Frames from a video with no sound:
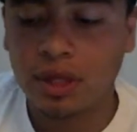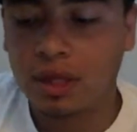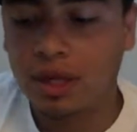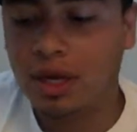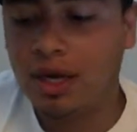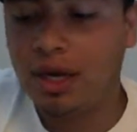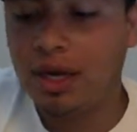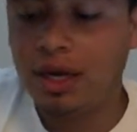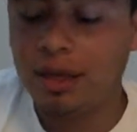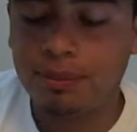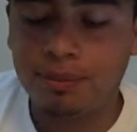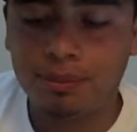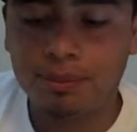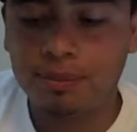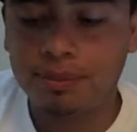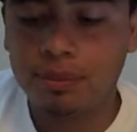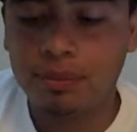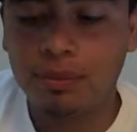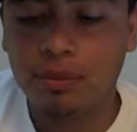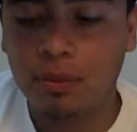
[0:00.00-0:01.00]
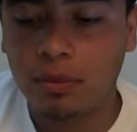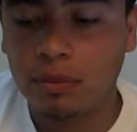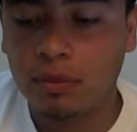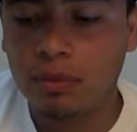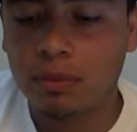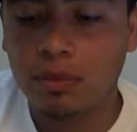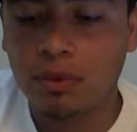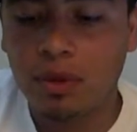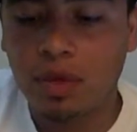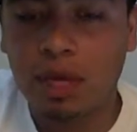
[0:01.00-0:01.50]
Uh,
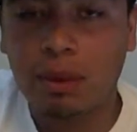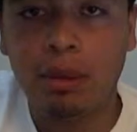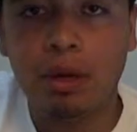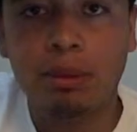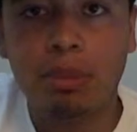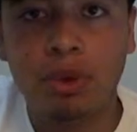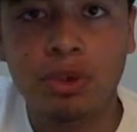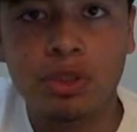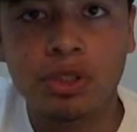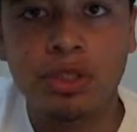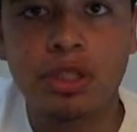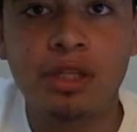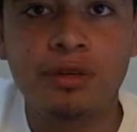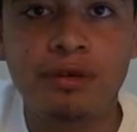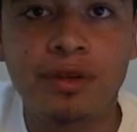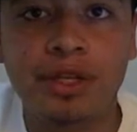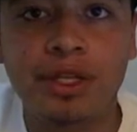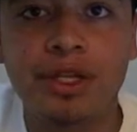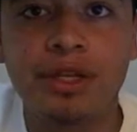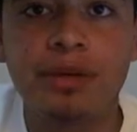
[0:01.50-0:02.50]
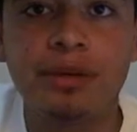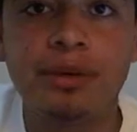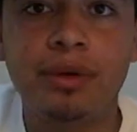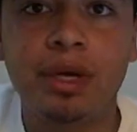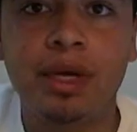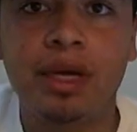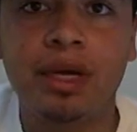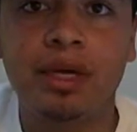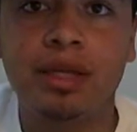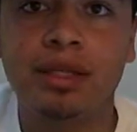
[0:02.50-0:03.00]
I'm going to post another video.
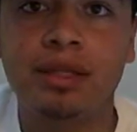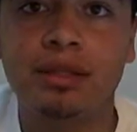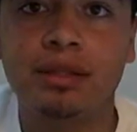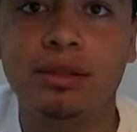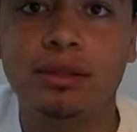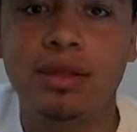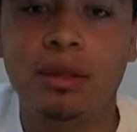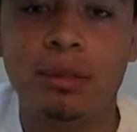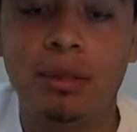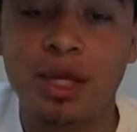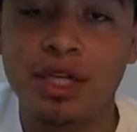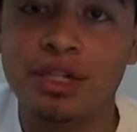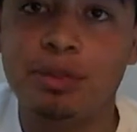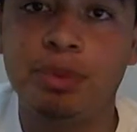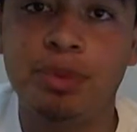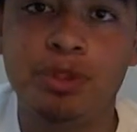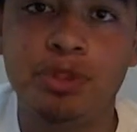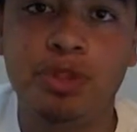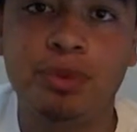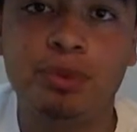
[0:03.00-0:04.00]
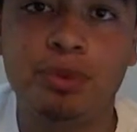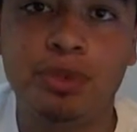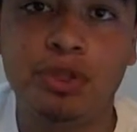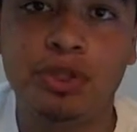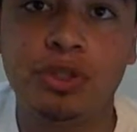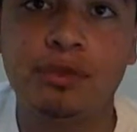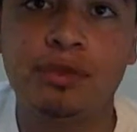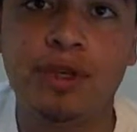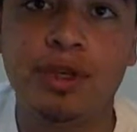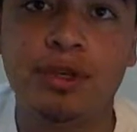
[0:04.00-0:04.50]
Uh, i to actually put
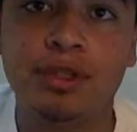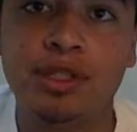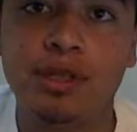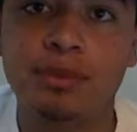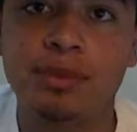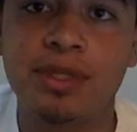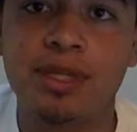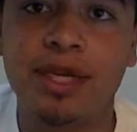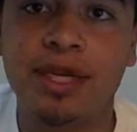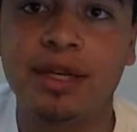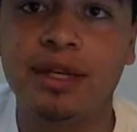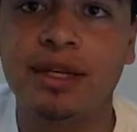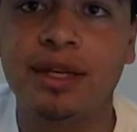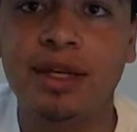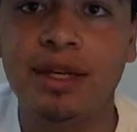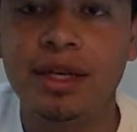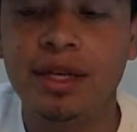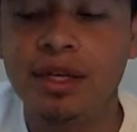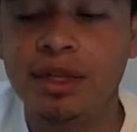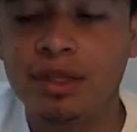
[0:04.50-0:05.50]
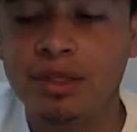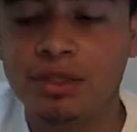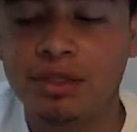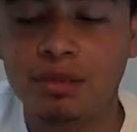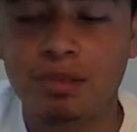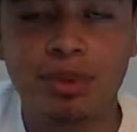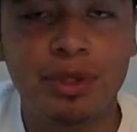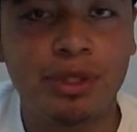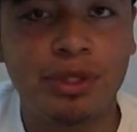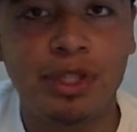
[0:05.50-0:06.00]
two videos up today, so
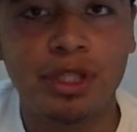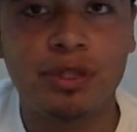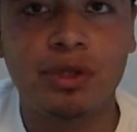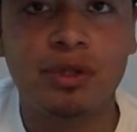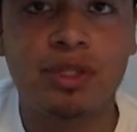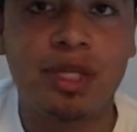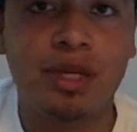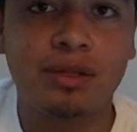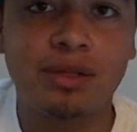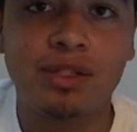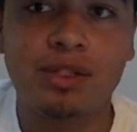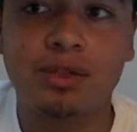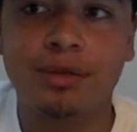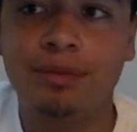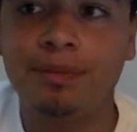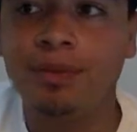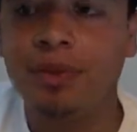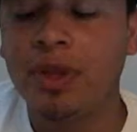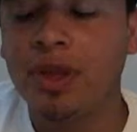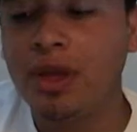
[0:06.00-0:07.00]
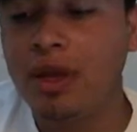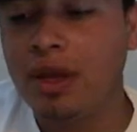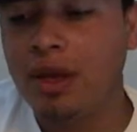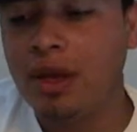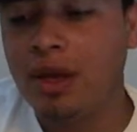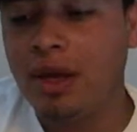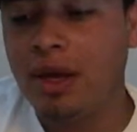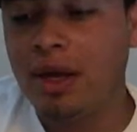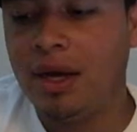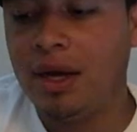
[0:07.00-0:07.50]
please check those out too.
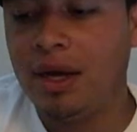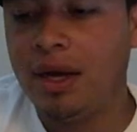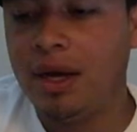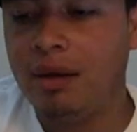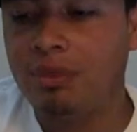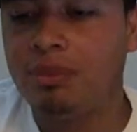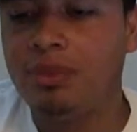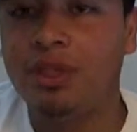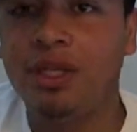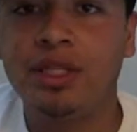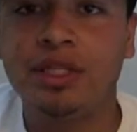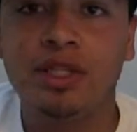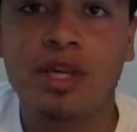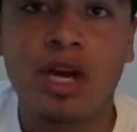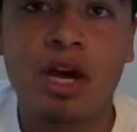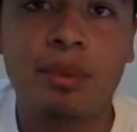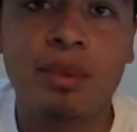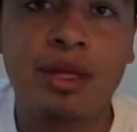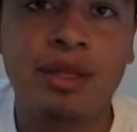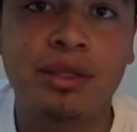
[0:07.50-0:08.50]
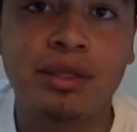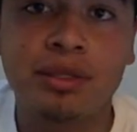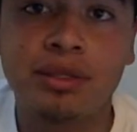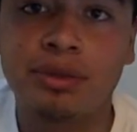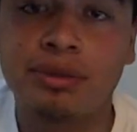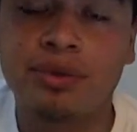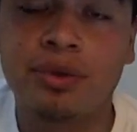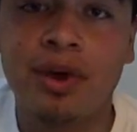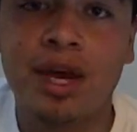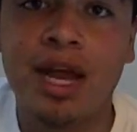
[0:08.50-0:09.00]
Um, please comment,
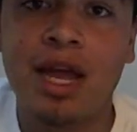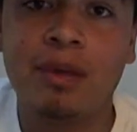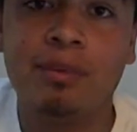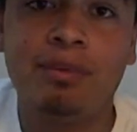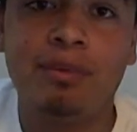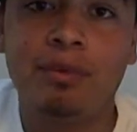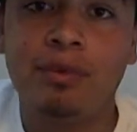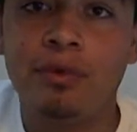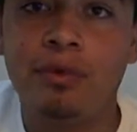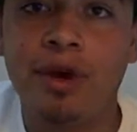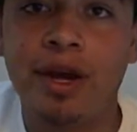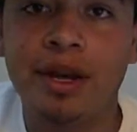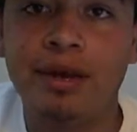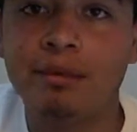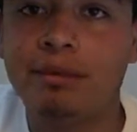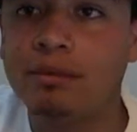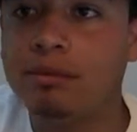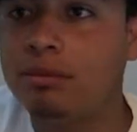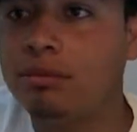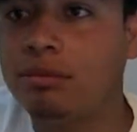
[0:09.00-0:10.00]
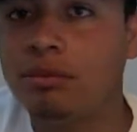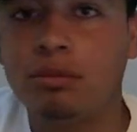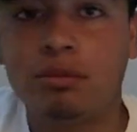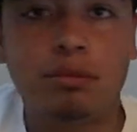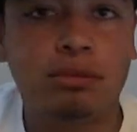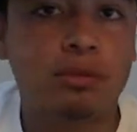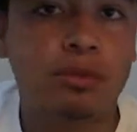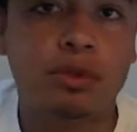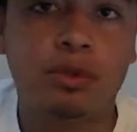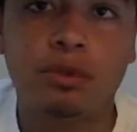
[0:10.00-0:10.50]
subscribe, rate,
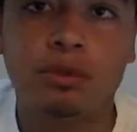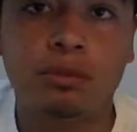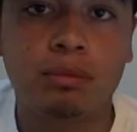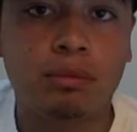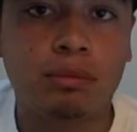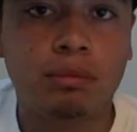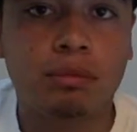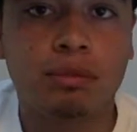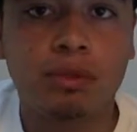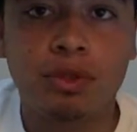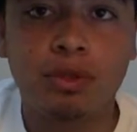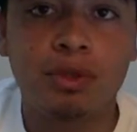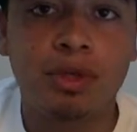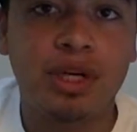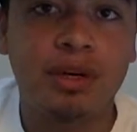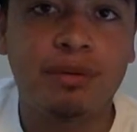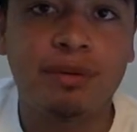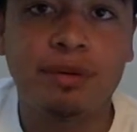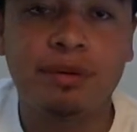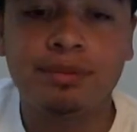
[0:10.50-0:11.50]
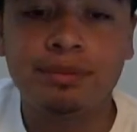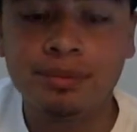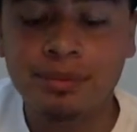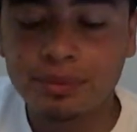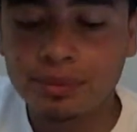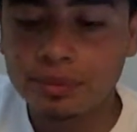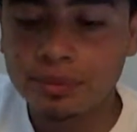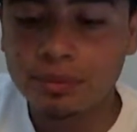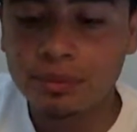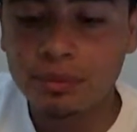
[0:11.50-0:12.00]
do whatever.
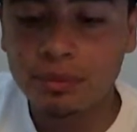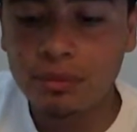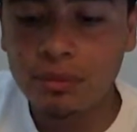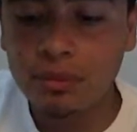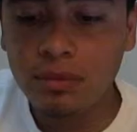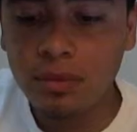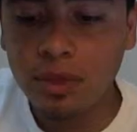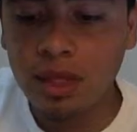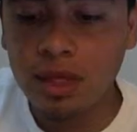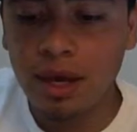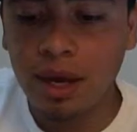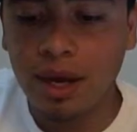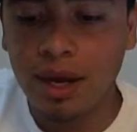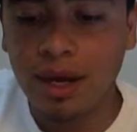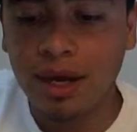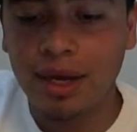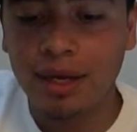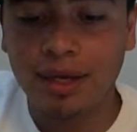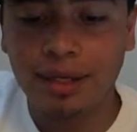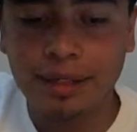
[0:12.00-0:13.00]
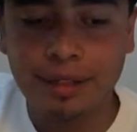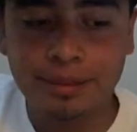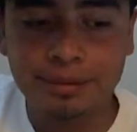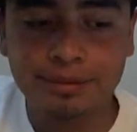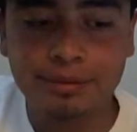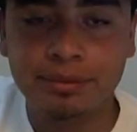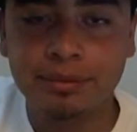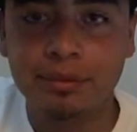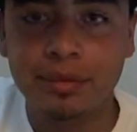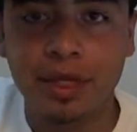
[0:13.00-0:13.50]
Uh,
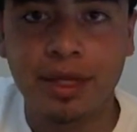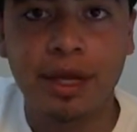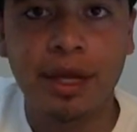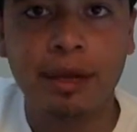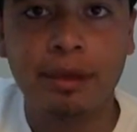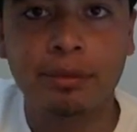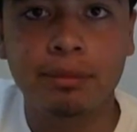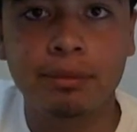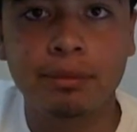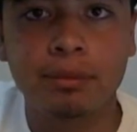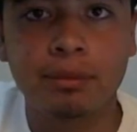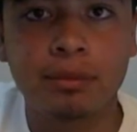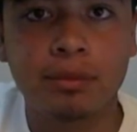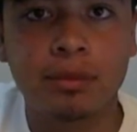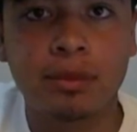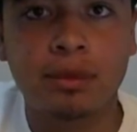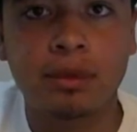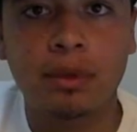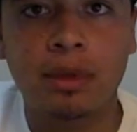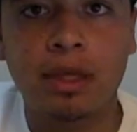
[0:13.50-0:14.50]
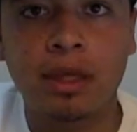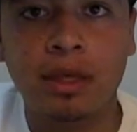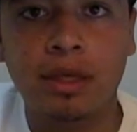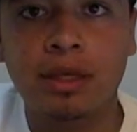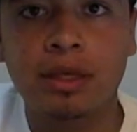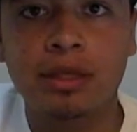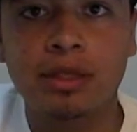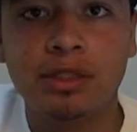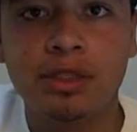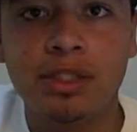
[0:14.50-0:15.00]
and yeah,
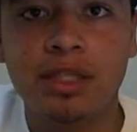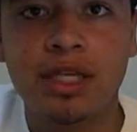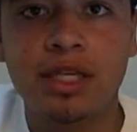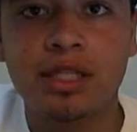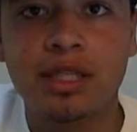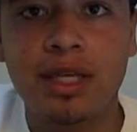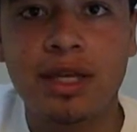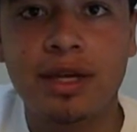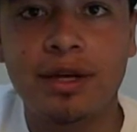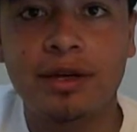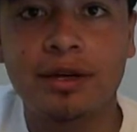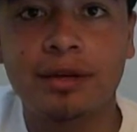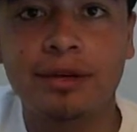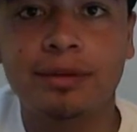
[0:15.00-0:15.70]
see you guys later.